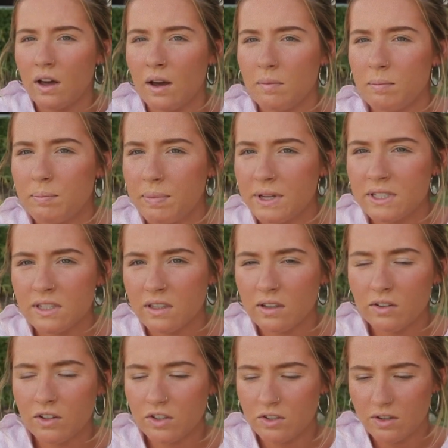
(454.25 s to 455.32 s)
I'm basically
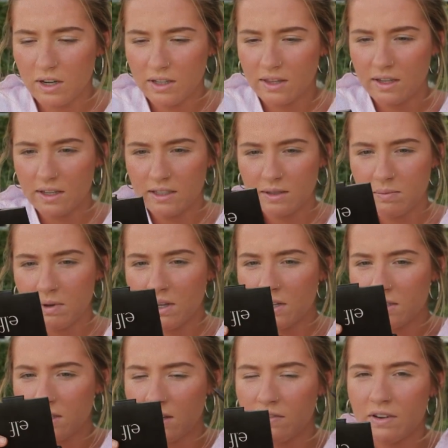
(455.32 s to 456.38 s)
only do it at the ends
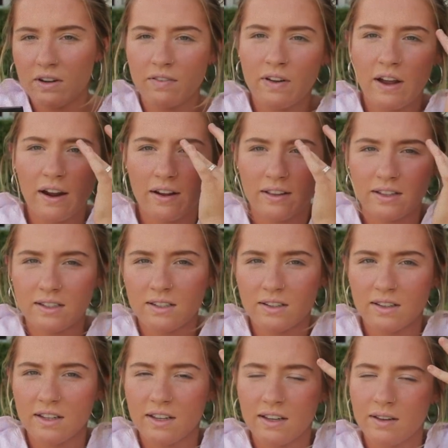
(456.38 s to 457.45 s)
because I have enough hair that's
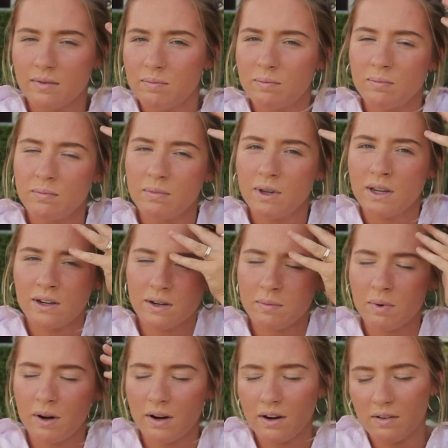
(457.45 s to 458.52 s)
on the inner
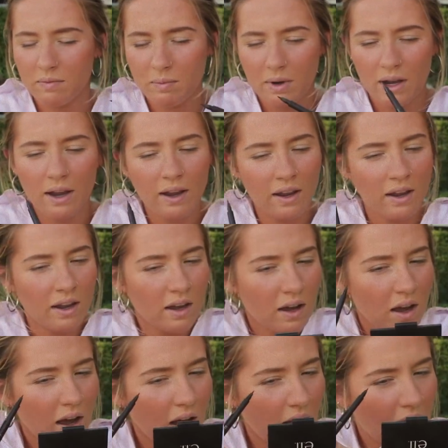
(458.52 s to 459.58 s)
part of my
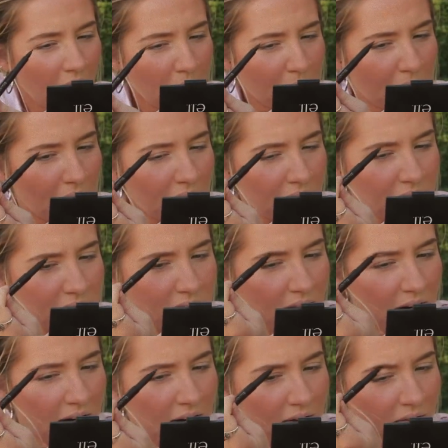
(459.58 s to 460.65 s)
eyebrows
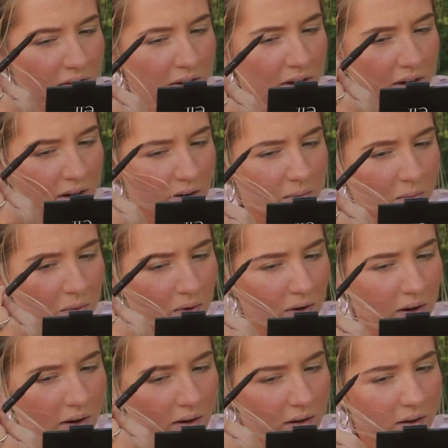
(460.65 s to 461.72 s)
that I don't need any
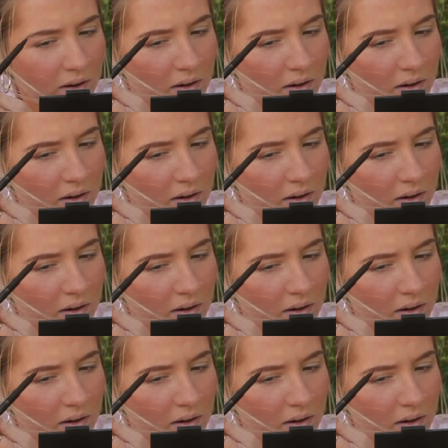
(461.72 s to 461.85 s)
more